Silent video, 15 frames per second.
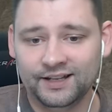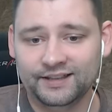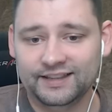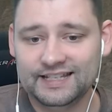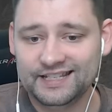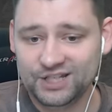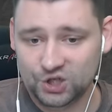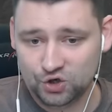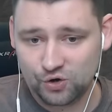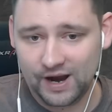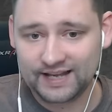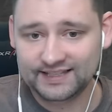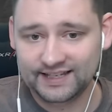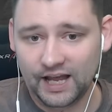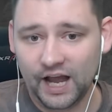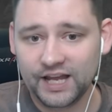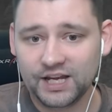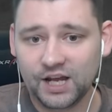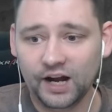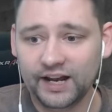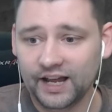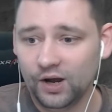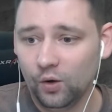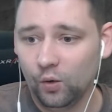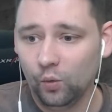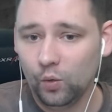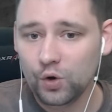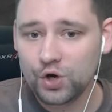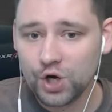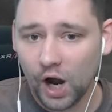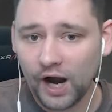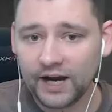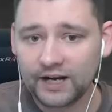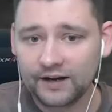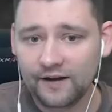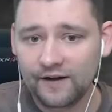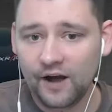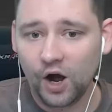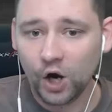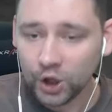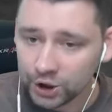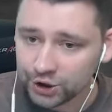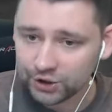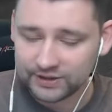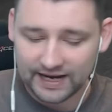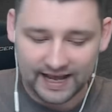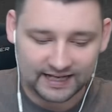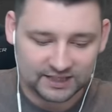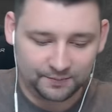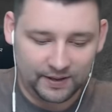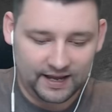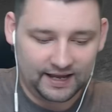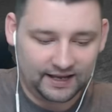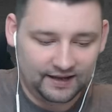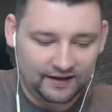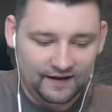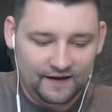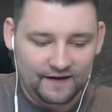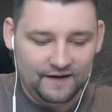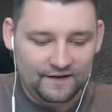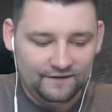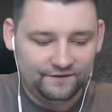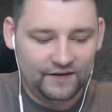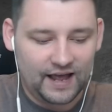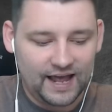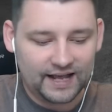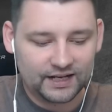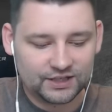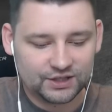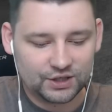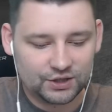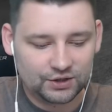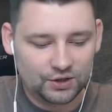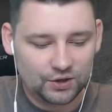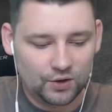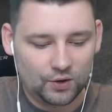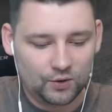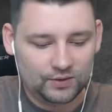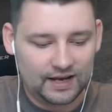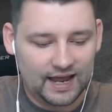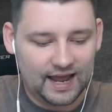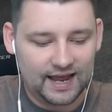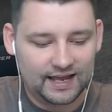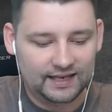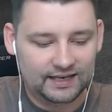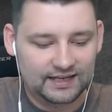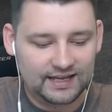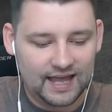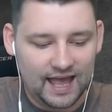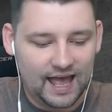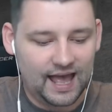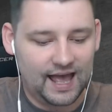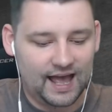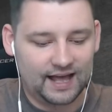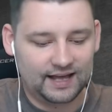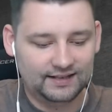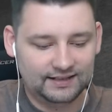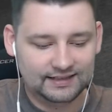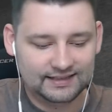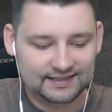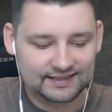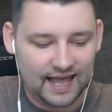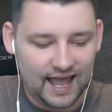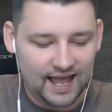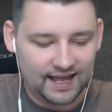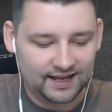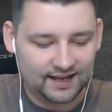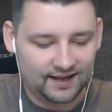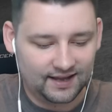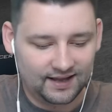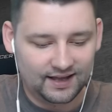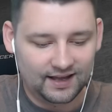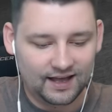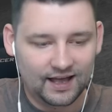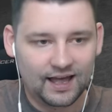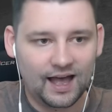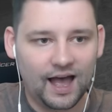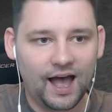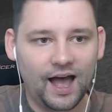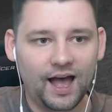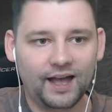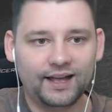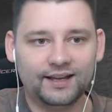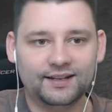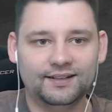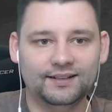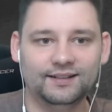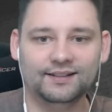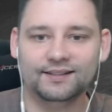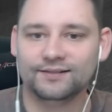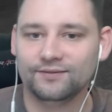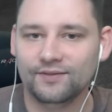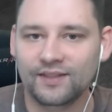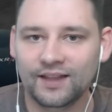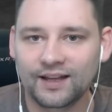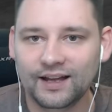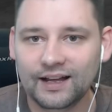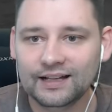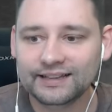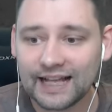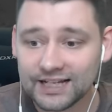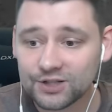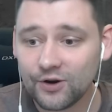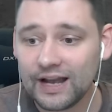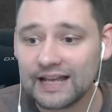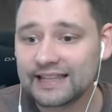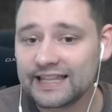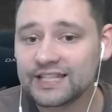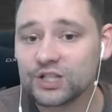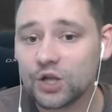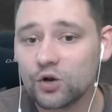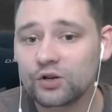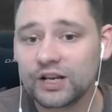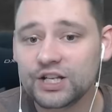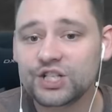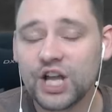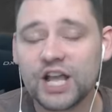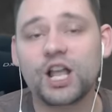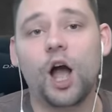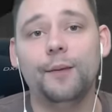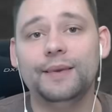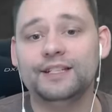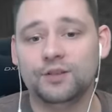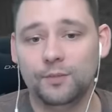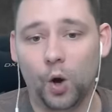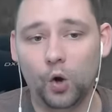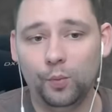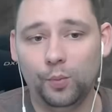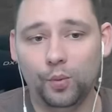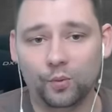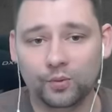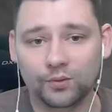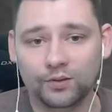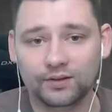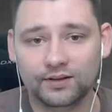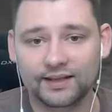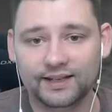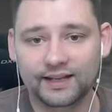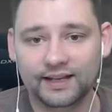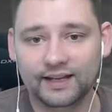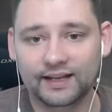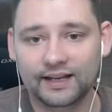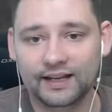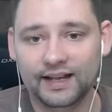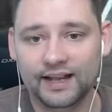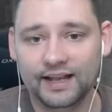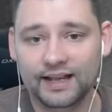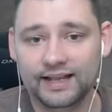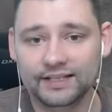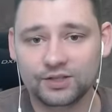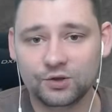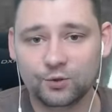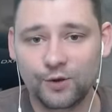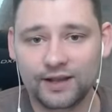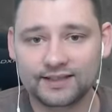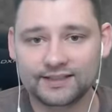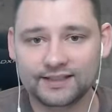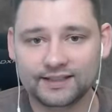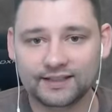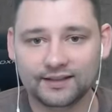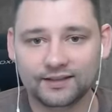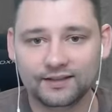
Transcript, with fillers: This is crazy. I got it. 900 XP. Thanks, dude. And yeah, say hi. That's great. This dude legit got me some opal. It is crazy.